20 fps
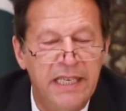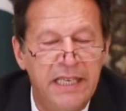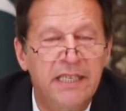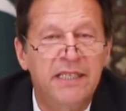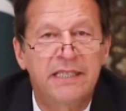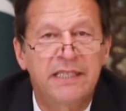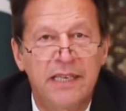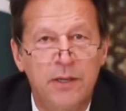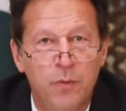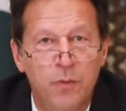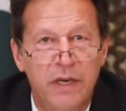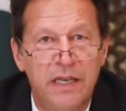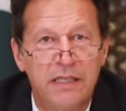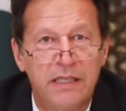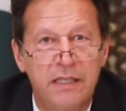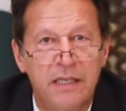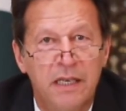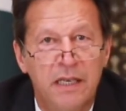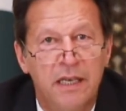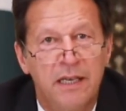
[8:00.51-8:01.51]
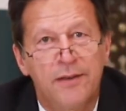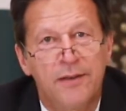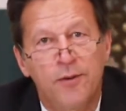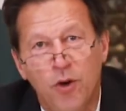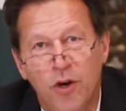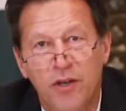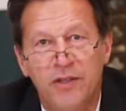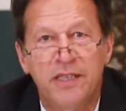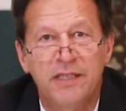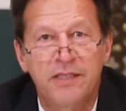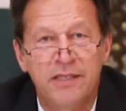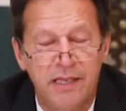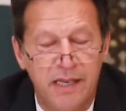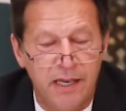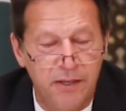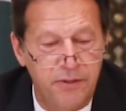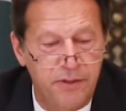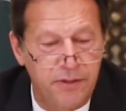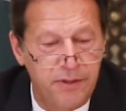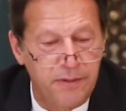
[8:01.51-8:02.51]
East and West, North and
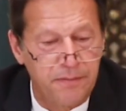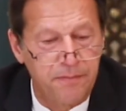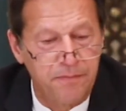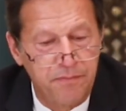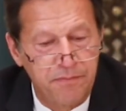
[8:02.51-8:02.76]
South.